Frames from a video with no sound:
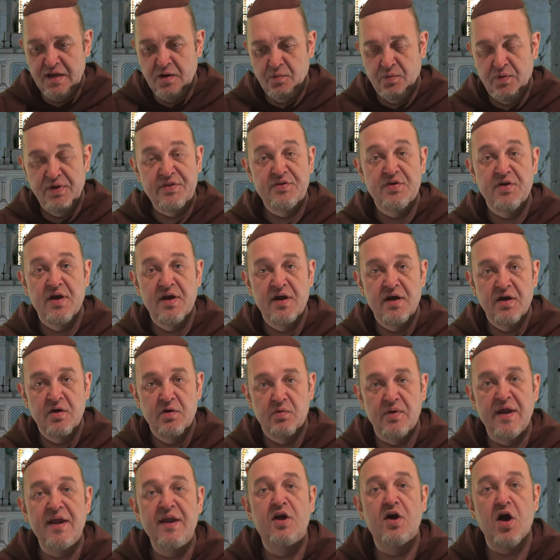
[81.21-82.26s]
with
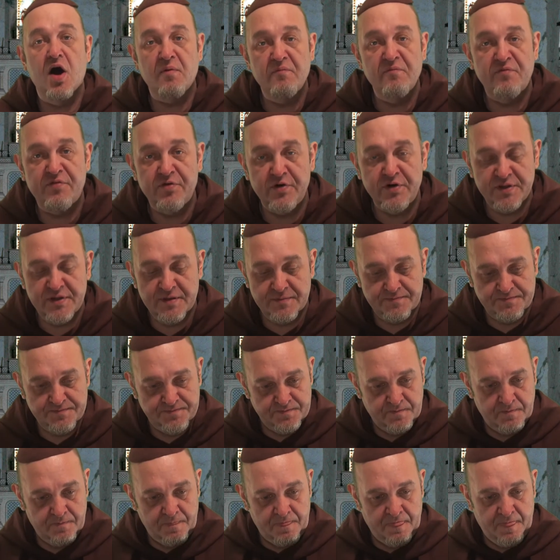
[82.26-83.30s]
Ray Comfort,
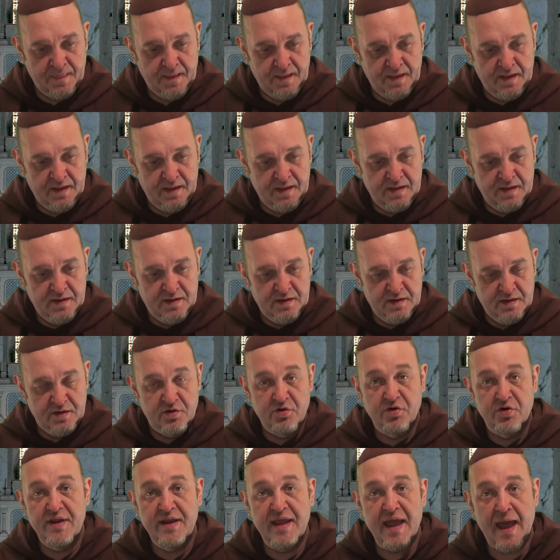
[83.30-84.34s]

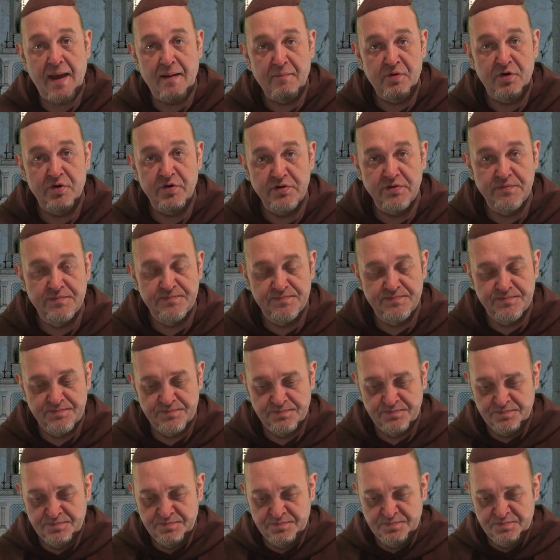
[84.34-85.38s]
Kirk Cameron,
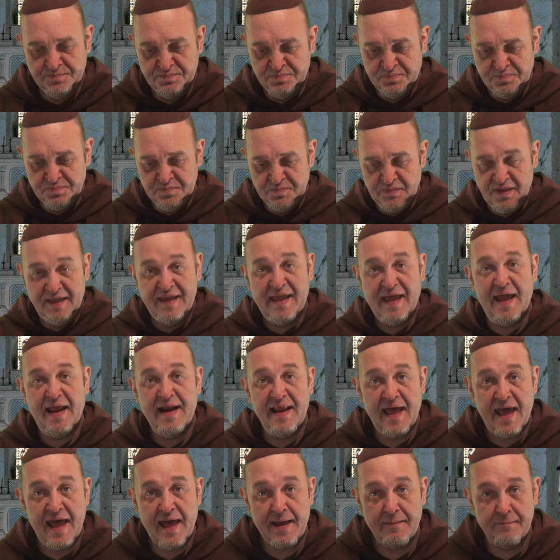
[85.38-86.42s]

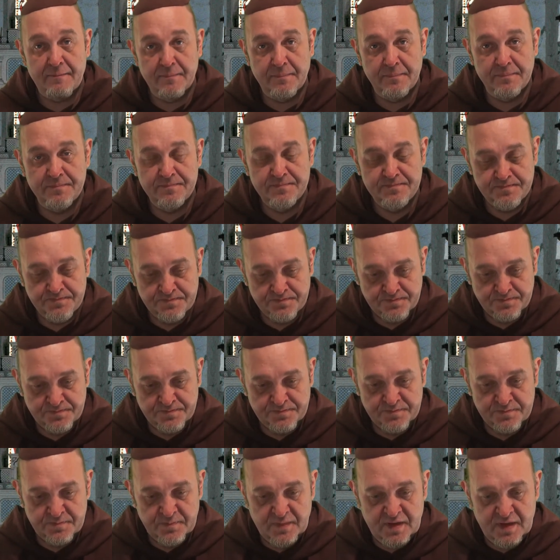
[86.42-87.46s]
Ken Ham,
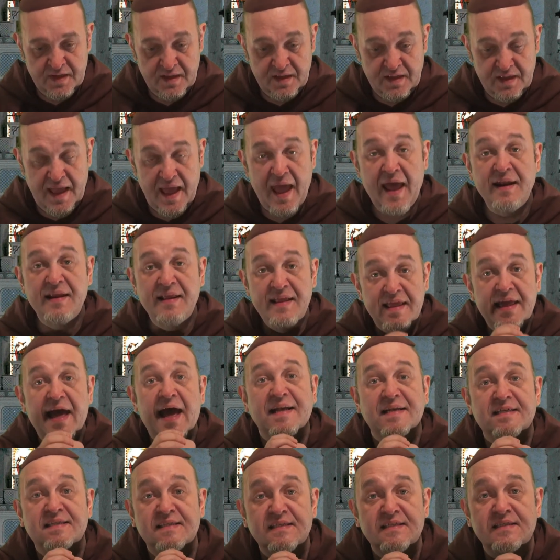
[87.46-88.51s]
and
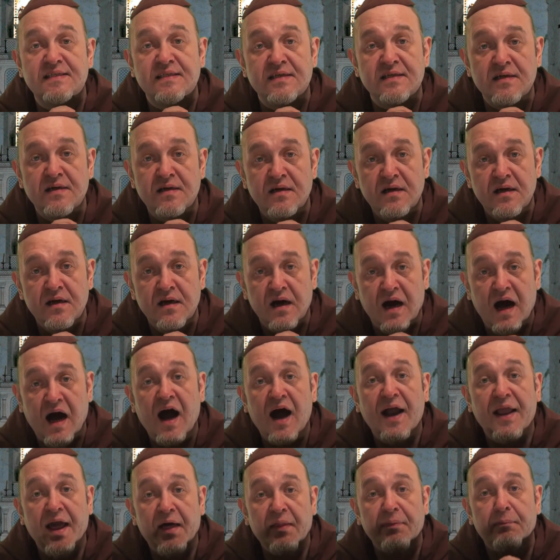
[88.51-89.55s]
yes,
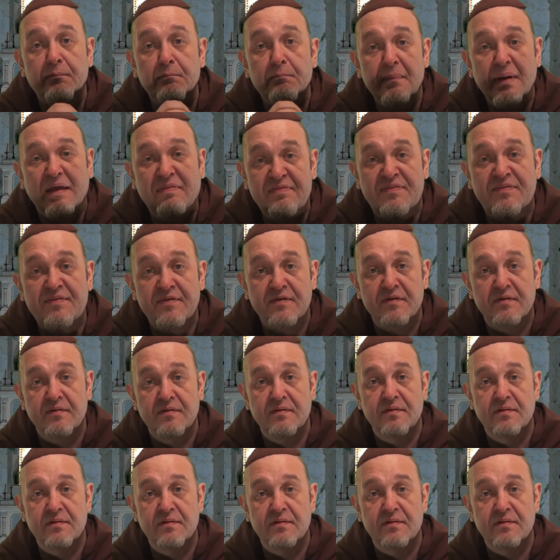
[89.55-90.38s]
I admit,